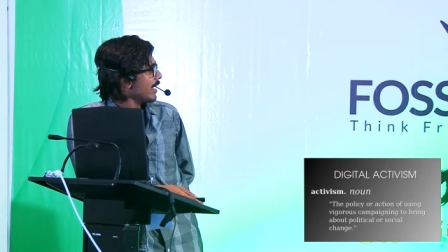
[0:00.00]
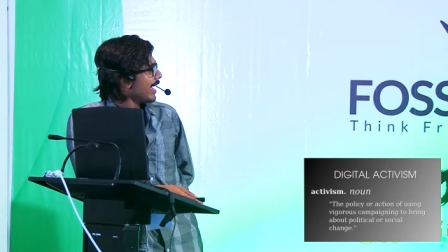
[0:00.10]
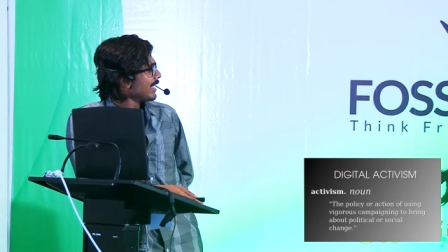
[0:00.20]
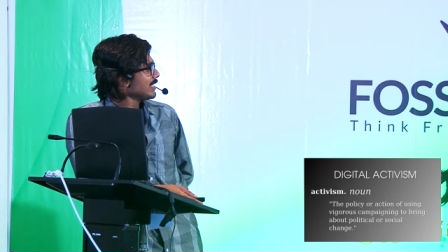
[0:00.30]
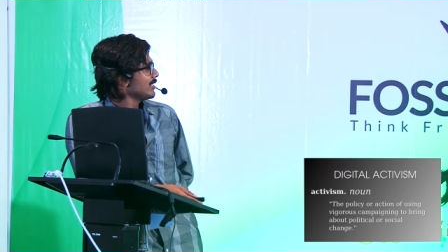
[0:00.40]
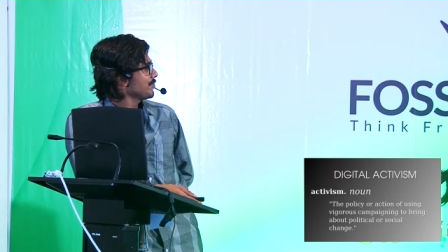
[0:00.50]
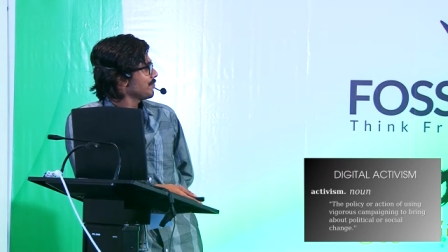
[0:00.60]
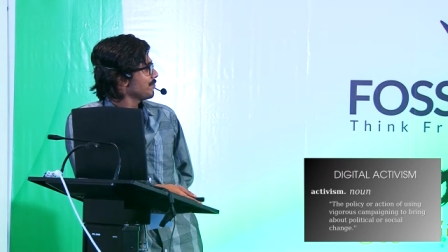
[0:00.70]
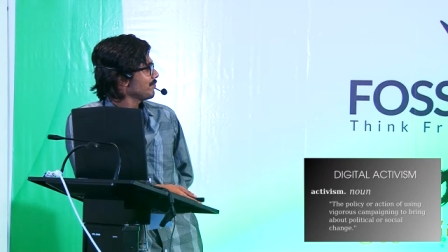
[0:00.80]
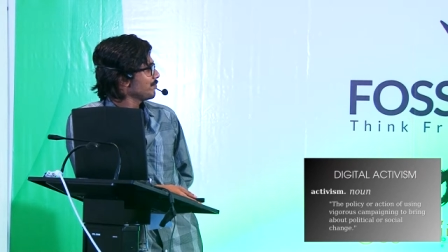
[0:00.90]

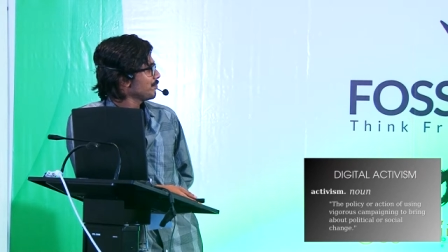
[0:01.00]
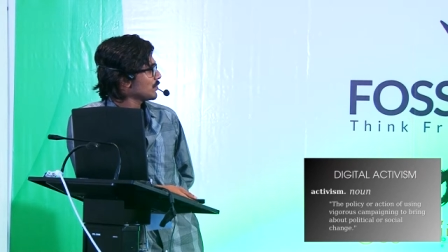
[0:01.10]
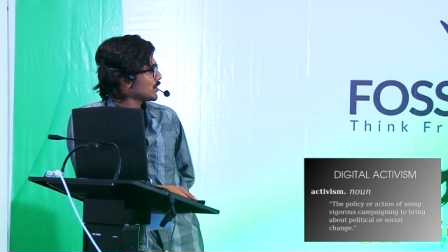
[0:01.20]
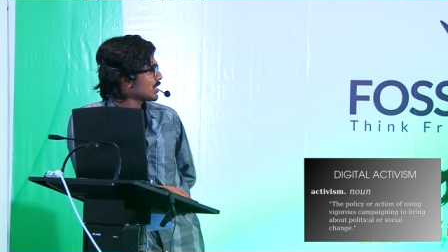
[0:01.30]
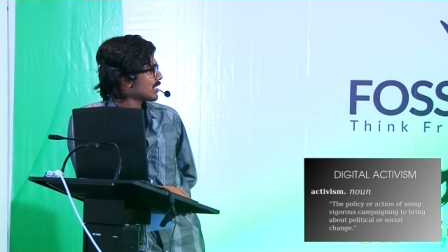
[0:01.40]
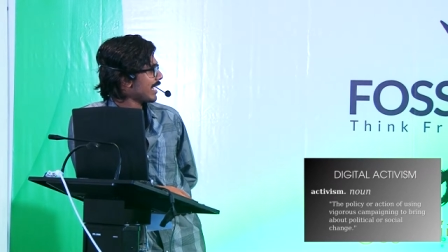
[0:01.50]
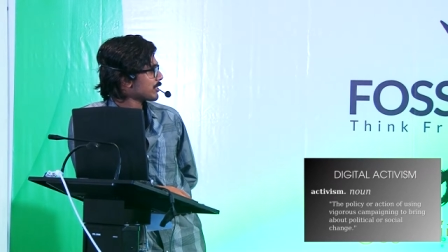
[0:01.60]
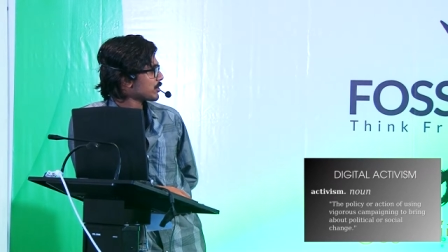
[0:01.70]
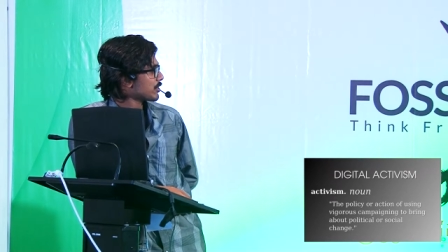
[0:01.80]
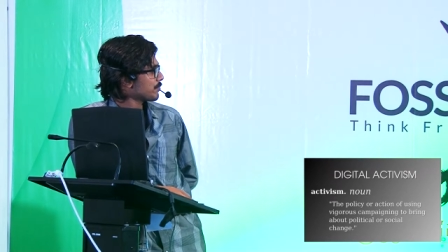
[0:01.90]
And digital
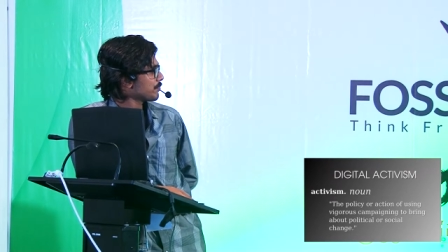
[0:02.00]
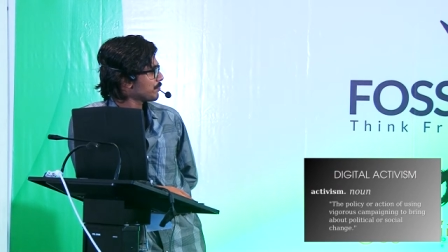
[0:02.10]
activism.